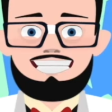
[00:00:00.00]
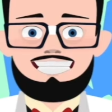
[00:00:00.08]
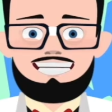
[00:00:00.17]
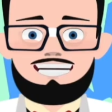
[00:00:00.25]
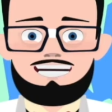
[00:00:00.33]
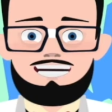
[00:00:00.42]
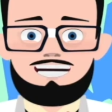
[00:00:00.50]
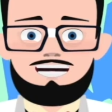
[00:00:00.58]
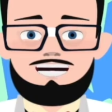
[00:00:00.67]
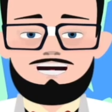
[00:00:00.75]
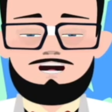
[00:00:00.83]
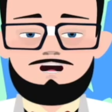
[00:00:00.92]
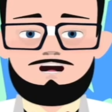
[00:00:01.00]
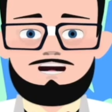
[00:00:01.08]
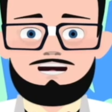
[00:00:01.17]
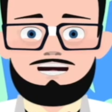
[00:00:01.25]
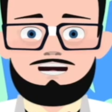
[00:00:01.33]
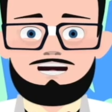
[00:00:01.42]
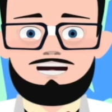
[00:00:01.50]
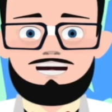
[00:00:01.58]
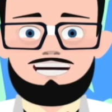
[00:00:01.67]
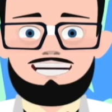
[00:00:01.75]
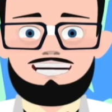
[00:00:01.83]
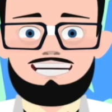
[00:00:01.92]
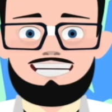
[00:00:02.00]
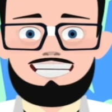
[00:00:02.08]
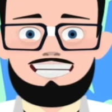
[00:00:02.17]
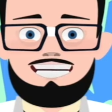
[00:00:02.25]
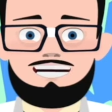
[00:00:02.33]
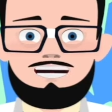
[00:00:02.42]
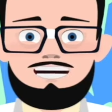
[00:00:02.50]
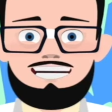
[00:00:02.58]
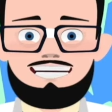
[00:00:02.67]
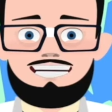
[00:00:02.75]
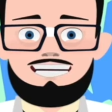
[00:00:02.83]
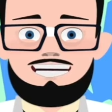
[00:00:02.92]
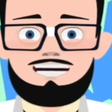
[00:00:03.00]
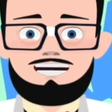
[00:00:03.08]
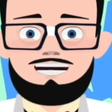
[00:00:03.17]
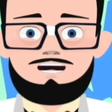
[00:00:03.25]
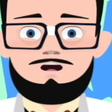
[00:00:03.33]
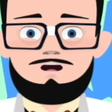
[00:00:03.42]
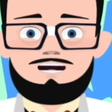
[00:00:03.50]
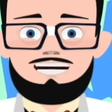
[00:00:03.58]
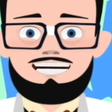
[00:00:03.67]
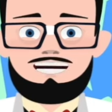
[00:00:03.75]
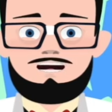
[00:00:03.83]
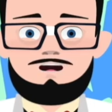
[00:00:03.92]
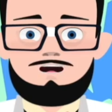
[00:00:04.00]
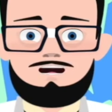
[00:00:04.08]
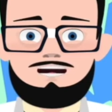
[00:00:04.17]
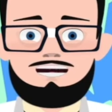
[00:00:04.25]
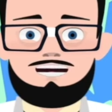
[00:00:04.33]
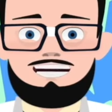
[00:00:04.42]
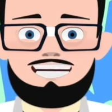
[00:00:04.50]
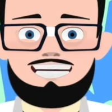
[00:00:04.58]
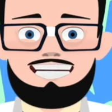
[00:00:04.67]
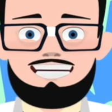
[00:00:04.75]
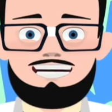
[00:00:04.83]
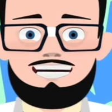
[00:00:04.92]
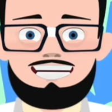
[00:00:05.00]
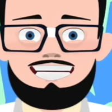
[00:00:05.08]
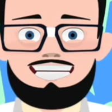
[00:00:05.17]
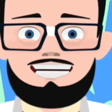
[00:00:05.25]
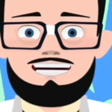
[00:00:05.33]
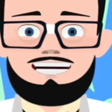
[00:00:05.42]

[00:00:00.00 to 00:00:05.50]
It adds worm gears to the differential set to activate necessary resistance.